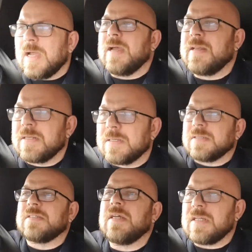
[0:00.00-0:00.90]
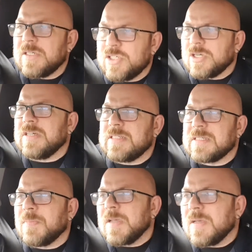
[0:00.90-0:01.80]
and it's not a choice.
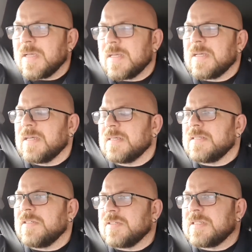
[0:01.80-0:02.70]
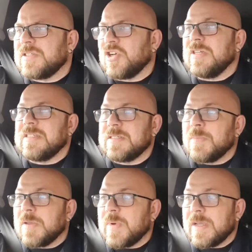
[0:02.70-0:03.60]
It's it's not just a choice, it's
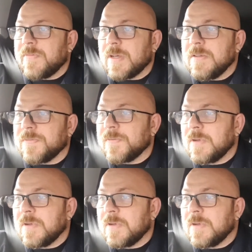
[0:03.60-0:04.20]
my way of life.